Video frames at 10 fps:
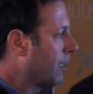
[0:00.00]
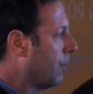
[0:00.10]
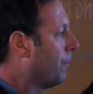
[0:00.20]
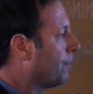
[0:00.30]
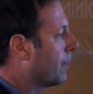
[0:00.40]

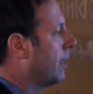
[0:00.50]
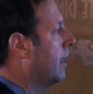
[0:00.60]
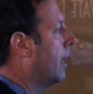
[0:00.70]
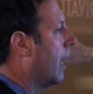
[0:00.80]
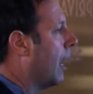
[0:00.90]
So
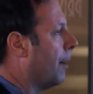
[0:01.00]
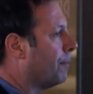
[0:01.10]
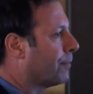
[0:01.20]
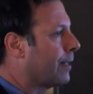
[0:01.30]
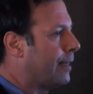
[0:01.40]

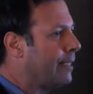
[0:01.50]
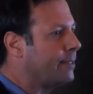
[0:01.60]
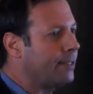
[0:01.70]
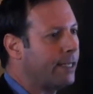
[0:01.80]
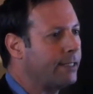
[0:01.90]

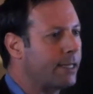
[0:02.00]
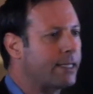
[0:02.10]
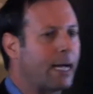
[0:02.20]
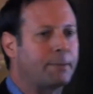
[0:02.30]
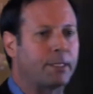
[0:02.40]
these are the
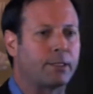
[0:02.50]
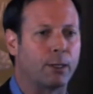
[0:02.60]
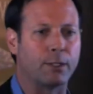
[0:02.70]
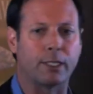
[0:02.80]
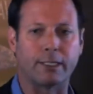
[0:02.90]
types of
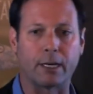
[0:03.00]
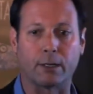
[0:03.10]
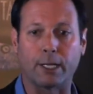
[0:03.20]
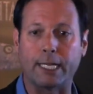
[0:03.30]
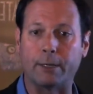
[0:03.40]
solutions that are
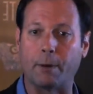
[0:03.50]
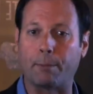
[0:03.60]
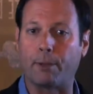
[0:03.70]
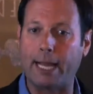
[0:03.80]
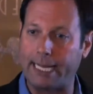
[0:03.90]
looking to
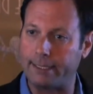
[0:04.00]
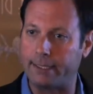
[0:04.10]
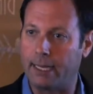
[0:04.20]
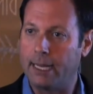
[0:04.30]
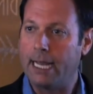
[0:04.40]

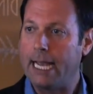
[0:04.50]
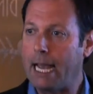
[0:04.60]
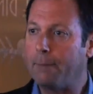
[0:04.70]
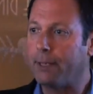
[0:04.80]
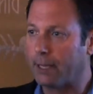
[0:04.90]
replace
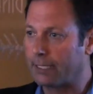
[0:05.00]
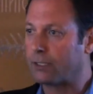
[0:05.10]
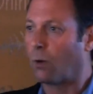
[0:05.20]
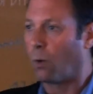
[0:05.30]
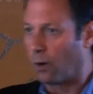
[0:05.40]

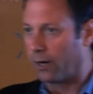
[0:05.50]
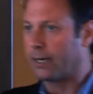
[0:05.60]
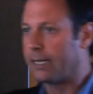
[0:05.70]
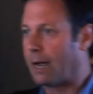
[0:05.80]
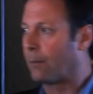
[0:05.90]
MPLS
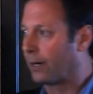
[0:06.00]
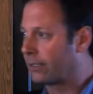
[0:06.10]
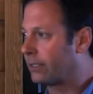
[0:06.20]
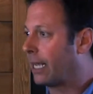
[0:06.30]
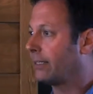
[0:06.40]
core
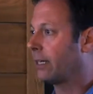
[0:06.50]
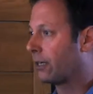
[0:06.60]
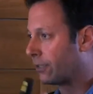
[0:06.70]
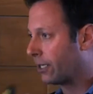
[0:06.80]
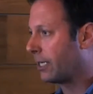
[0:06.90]
networks as an
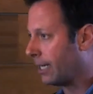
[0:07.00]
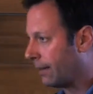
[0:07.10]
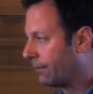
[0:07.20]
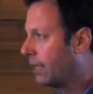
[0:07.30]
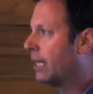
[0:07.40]
alternative.